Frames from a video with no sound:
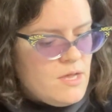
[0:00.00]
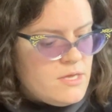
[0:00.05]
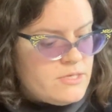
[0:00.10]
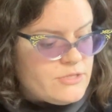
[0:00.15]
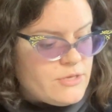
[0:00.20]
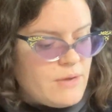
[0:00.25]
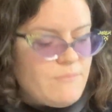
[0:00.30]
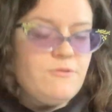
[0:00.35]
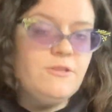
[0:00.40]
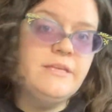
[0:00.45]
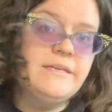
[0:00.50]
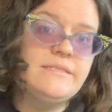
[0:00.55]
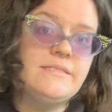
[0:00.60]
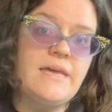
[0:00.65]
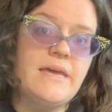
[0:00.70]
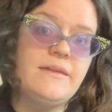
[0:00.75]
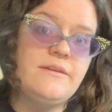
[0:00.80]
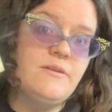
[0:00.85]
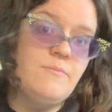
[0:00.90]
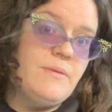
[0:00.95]
So I'm really
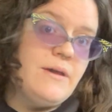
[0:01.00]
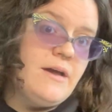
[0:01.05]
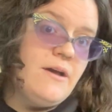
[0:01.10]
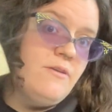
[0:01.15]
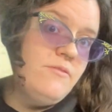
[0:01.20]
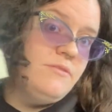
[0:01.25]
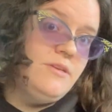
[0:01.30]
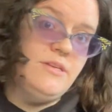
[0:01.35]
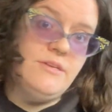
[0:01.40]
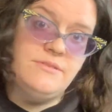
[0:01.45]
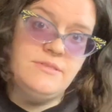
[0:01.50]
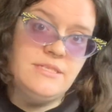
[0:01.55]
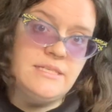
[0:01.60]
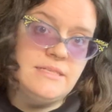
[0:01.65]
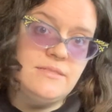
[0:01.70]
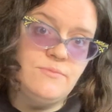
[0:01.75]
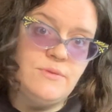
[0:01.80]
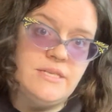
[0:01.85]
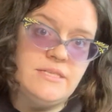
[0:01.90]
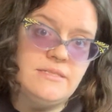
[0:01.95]
excited about, you know,
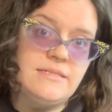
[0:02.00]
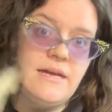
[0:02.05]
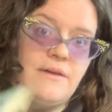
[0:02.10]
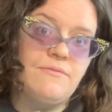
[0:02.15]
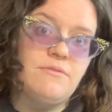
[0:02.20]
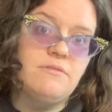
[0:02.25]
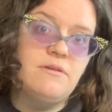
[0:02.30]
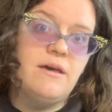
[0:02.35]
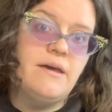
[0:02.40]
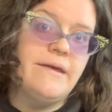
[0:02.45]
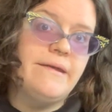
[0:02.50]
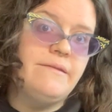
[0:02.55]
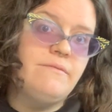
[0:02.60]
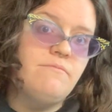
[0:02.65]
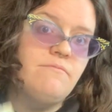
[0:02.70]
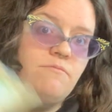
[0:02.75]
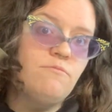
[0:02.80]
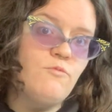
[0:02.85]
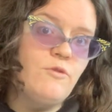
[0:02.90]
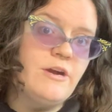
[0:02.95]
6 weeks down the line
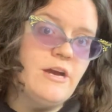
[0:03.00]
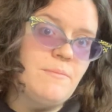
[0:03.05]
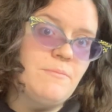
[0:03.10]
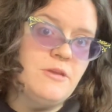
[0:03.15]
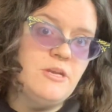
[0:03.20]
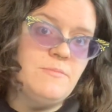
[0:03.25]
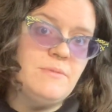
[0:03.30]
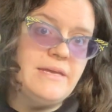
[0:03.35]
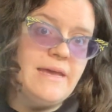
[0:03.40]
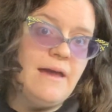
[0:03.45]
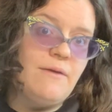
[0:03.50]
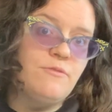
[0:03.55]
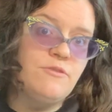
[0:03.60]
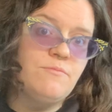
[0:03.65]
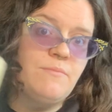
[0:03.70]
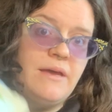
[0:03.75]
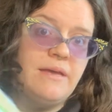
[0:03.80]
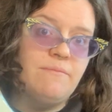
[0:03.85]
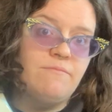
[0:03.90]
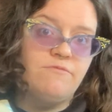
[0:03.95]
where I'm going to be at
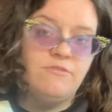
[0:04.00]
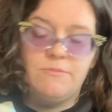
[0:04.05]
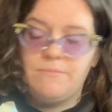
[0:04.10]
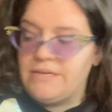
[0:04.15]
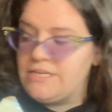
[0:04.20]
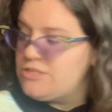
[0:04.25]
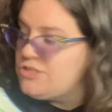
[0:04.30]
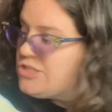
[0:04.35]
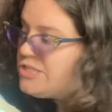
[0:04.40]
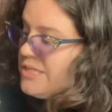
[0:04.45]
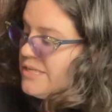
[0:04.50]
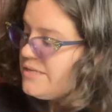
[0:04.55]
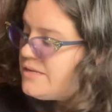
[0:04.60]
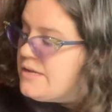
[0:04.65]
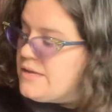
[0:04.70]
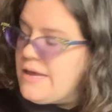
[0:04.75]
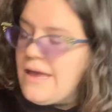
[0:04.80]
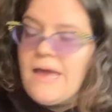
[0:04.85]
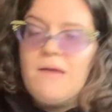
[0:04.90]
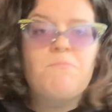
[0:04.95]
with my inflammation
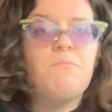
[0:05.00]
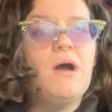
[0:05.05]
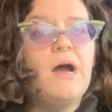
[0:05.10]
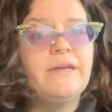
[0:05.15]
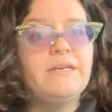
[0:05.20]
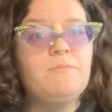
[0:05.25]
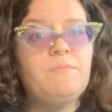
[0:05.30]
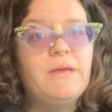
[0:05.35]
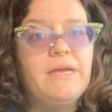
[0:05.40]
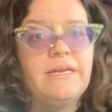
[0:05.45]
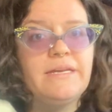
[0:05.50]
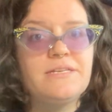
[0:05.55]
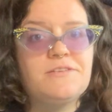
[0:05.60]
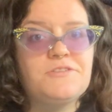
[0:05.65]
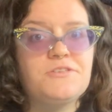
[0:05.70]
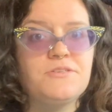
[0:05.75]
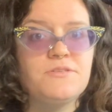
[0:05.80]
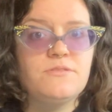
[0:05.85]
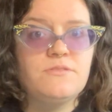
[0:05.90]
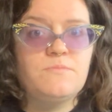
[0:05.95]
and body pain
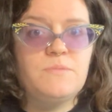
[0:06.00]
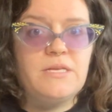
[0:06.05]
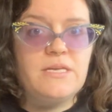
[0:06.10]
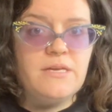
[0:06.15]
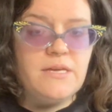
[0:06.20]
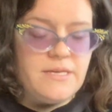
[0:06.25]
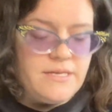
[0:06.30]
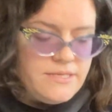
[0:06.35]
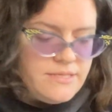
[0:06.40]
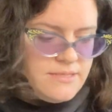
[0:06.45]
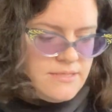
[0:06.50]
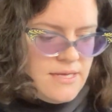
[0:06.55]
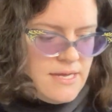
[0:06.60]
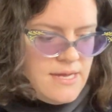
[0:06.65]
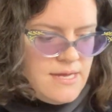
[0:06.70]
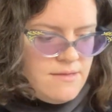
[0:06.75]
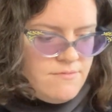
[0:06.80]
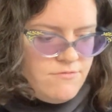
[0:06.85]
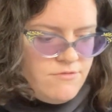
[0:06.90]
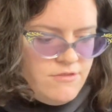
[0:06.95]
issues, because
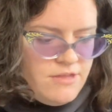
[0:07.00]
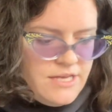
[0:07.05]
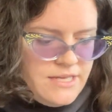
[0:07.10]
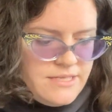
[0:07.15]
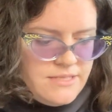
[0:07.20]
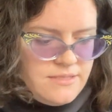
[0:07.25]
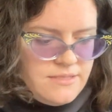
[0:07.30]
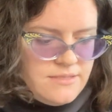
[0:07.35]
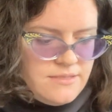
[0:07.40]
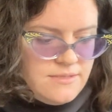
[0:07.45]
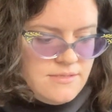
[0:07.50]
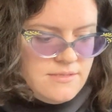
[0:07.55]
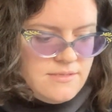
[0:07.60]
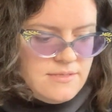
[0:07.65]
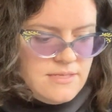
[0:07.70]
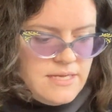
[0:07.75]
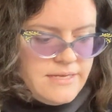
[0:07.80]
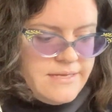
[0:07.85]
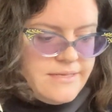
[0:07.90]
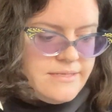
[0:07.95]

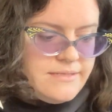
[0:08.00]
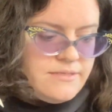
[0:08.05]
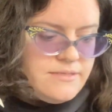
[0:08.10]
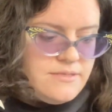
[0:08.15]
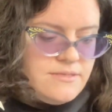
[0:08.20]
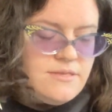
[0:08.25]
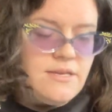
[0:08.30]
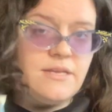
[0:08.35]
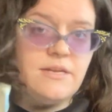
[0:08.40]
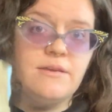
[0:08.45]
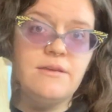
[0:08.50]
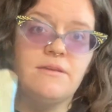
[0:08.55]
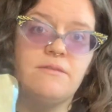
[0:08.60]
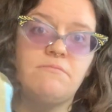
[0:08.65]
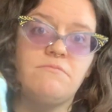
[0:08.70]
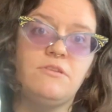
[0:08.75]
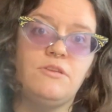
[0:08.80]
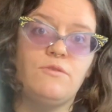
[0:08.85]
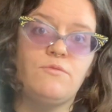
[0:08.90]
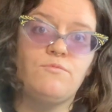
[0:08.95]
this is going
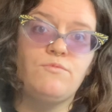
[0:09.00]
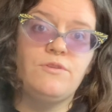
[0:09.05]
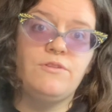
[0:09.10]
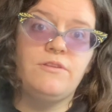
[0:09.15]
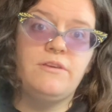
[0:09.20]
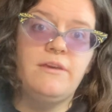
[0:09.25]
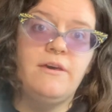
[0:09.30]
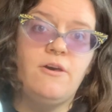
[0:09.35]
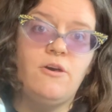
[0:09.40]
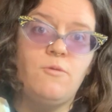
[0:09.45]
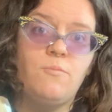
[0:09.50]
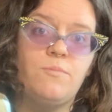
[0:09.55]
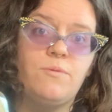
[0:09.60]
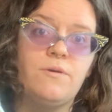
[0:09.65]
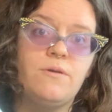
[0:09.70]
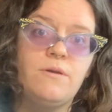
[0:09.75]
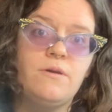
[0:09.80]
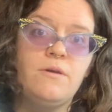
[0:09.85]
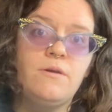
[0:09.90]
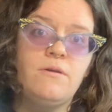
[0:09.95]
to, you know, really help
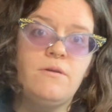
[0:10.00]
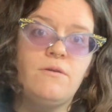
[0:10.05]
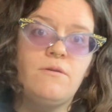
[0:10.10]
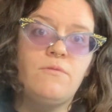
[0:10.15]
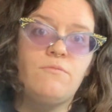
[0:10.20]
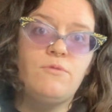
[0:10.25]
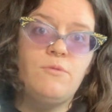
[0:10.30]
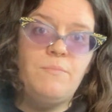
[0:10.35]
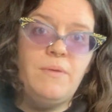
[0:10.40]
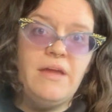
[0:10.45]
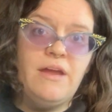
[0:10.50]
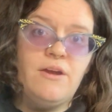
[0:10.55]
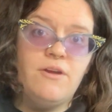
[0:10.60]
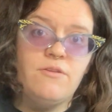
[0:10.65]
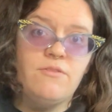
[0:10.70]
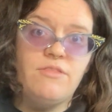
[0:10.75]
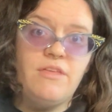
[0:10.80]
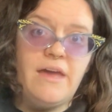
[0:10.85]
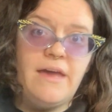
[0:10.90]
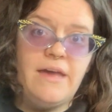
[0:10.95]

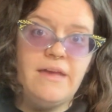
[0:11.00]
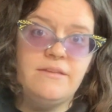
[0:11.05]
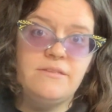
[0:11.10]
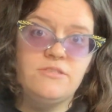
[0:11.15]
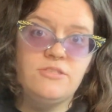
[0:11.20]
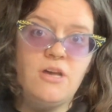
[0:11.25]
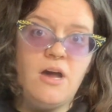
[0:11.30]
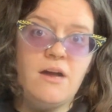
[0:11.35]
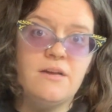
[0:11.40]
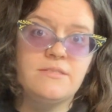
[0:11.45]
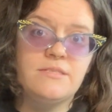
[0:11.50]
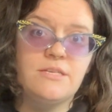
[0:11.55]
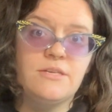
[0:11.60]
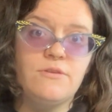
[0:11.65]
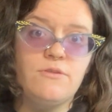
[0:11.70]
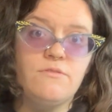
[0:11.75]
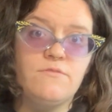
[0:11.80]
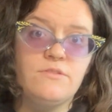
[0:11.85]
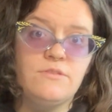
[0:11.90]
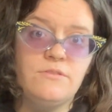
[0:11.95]
repair that
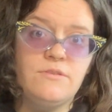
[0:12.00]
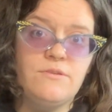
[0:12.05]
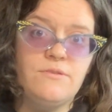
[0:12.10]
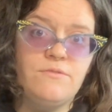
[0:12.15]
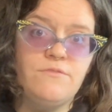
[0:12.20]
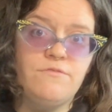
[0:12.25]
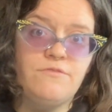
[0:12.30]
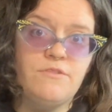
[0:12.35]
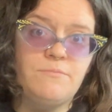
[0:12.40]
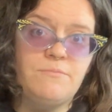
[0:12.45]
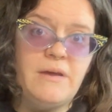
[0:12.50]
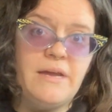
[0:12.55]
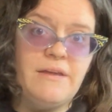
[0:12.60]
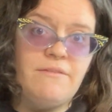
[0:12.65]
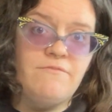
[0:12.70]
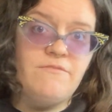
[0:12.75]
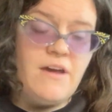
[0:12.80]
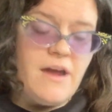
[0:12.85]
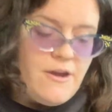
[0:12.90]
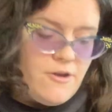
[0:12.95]
toxic overload from my
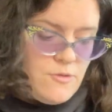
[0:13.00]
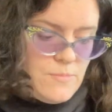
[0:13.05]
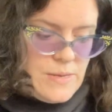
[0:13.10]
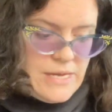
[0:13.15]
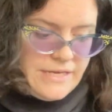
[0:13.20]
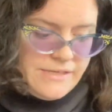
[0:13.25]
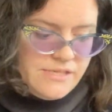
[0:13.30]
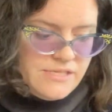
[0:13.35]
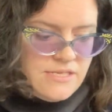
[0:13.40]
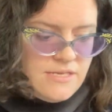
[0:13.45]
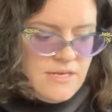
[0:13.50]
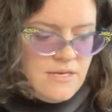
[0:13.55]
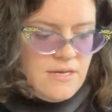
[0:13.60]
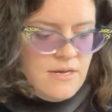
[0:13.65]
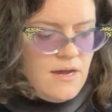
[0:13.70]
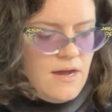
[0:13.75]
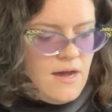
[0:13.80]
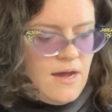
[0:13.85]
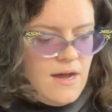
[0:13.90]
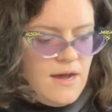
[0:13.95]
environment,
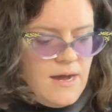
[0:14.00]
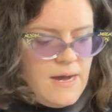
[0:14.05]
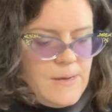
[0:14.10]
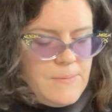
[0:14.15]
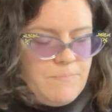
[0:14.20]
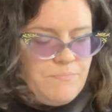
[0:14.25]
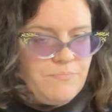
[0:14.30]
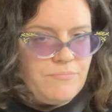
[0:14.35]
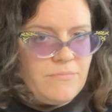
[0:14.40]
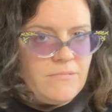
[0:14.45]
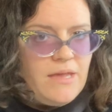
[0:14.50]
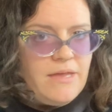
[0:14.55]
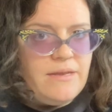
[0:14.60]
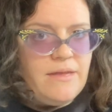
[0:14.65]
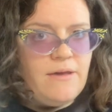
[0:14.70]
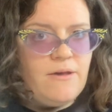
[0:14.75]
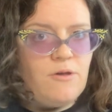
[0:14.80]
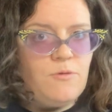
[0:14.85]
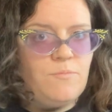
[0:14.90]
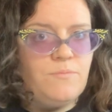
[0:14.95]
and
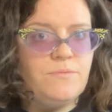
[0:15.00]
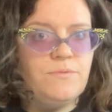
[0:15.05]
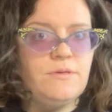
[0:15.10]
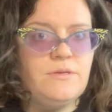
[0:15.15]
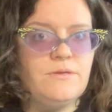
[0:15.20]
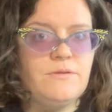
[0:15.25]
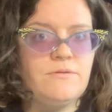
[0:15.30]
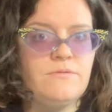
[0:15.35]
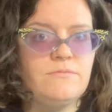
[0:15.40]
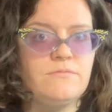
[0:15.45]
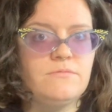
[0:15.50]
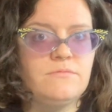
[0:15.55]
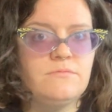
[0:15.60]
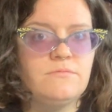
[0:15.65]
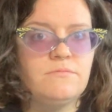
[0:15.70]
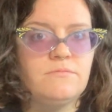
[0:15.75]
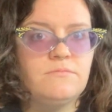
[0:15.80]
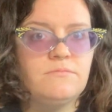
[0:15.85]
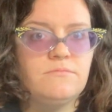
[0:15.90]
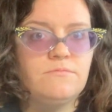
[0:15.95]
help, you know,
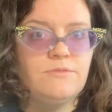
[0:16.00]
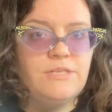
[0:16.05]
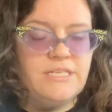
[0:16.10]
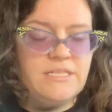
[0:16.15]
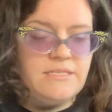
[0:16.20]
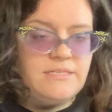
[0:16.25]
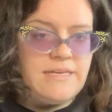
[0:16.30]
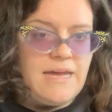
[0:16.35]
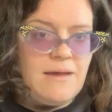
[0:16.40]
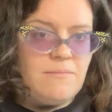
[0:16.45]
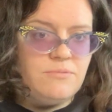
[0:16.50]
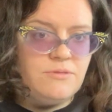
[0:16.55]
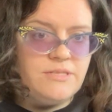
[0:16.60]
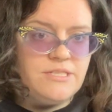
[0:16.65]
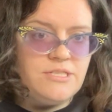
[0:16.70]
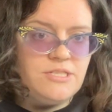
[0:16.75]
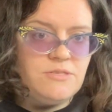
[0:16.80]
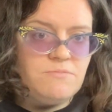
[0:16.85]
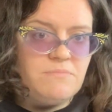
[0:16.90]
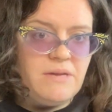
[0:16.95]

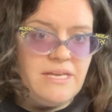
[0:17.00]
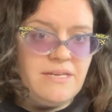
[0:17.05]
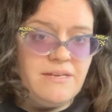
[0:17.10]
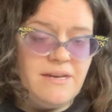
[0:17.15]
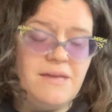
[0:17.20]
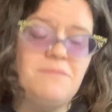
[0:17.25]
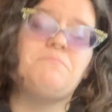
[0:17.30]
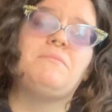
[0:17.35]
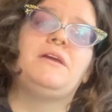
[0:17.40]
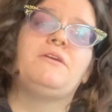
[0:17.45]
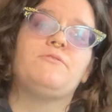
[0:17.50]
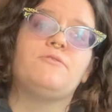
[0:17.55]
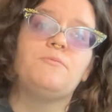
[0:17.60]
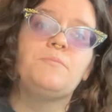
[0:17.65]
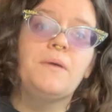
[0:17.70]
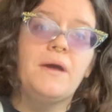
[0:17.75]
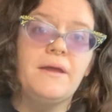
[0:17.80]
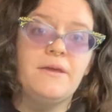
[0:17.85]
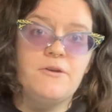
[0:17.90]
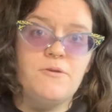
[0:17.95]
reestablish my gut
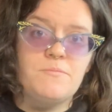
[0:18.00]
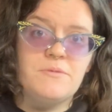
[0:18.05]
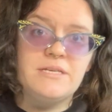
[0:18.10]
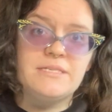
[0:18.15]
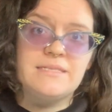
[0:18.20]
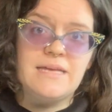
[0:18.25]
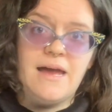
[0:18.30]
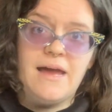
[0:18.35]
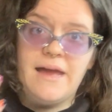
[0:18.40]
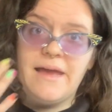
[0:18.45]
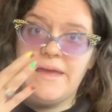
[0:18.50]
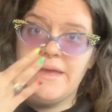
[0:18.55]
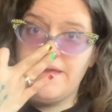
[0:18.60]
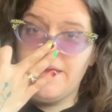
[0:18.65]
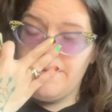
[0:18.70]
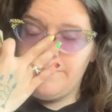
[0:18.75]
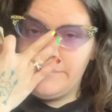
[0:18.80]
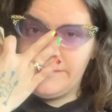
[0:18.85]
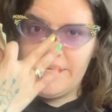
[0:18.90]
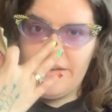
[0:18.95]
microbiome, because I
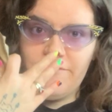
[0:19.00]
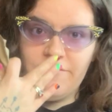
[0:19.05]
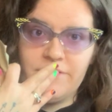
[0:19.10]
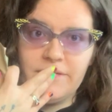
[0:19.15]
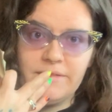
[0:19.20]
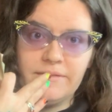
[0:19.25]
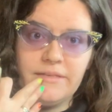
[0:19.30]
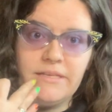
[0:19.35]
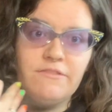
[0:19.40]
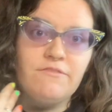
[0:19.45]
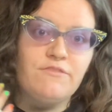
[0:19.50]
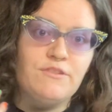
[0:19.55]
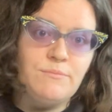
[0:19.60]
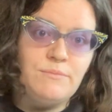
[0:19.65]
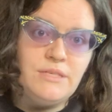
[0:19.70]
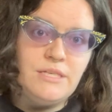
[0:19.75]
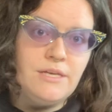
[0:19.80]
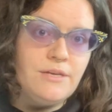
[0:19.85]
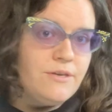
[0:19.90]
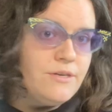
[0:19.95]
am definitely,
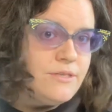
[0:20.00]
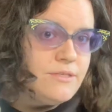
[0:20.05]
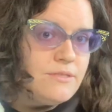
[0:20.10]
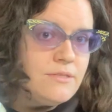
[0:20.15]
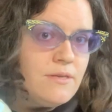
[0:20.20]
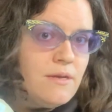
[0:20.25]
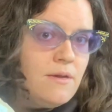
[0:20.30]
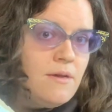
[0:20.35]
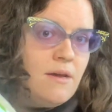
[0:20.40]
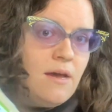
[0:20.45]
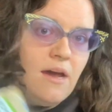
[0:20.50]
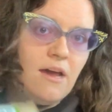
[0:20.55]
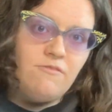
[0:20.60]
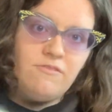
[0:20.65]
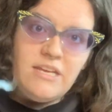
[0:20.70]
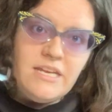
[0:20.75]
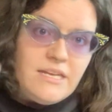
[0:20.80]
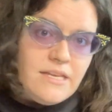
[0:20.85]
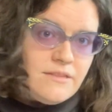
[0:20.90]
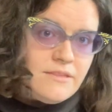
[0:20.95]
from years
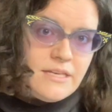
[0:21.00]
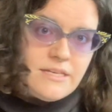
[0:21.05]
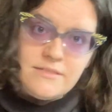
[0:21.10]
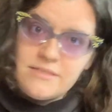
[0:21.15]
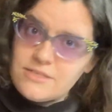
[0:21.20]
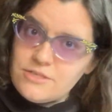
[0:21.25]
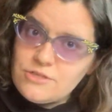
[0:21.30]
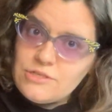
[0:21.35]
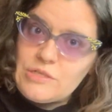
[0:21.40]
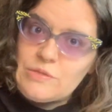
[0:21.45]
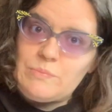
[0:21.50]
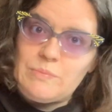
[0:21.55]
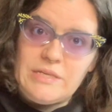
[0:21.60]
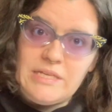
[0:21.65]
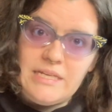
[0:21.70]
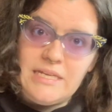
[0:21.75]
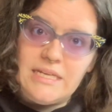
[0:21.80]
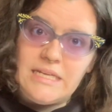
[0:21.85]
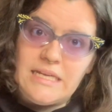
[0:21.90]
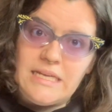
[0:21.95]
of eating things I shouldn't
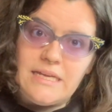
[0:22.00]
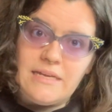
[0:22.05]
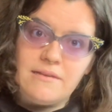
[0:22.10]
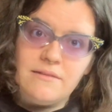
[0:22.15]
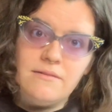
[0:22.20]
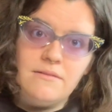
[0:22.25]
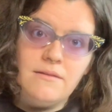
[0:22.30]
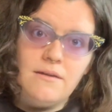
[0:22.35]
be eating,